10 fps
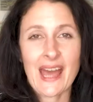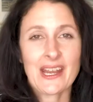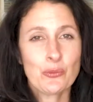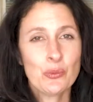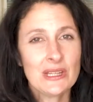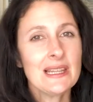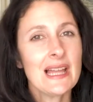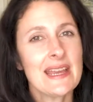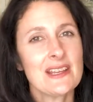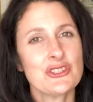And I really
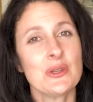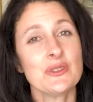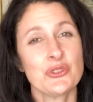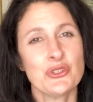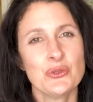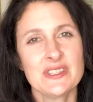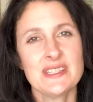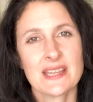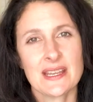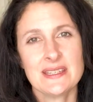like to introduce
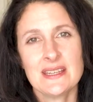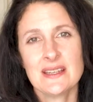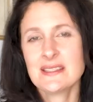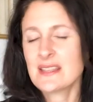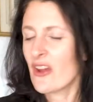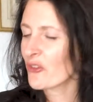these ideas